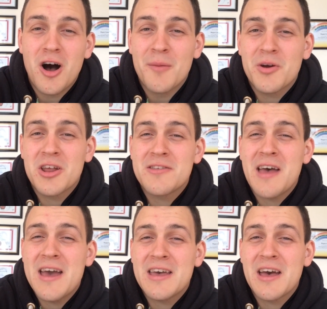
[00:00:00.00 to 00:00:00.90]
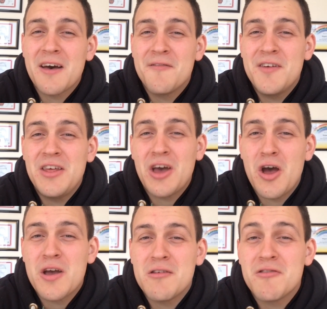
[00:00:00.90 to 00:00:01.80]
I'm going to take a
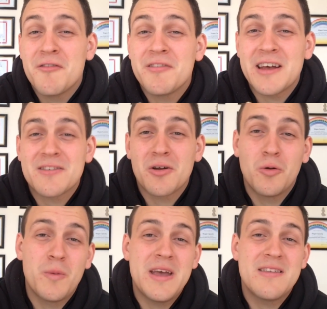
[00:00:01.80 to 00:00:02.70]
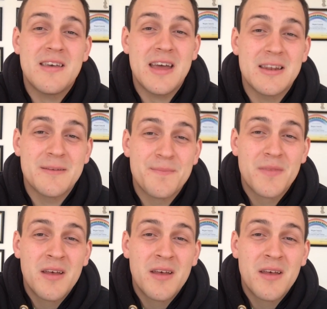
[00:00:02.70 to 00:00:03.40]
video and reflect on week 10.